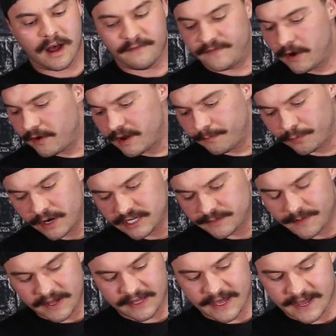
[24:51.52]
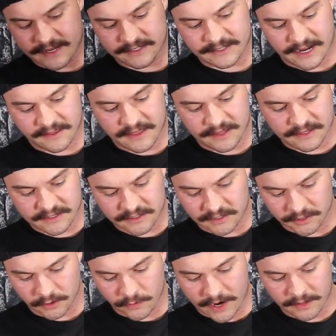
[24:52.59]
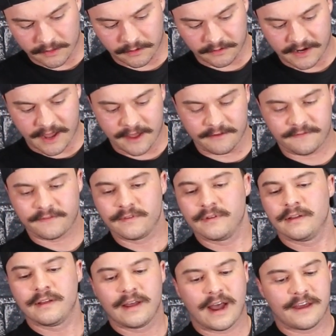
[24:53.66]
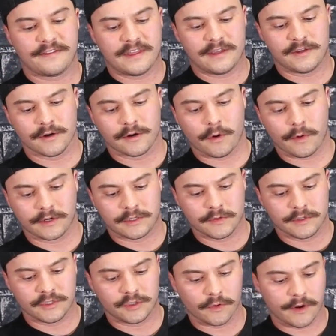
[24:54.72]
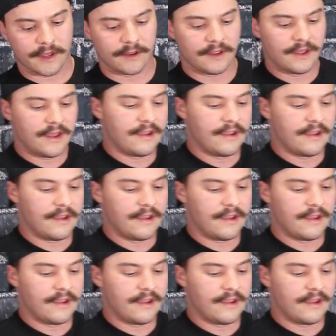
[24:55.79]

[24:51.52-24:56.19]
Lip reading: Very impressed by case. I think this is a great little knife. I think you're going to enjoy it.